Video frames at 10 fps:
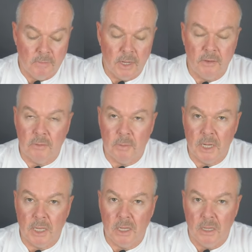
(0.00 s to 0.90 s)
Value for
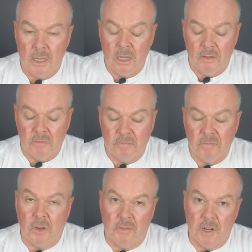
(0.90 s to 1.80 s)
money,
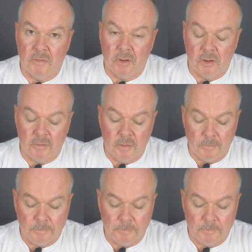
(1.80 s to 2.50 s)
five out of five.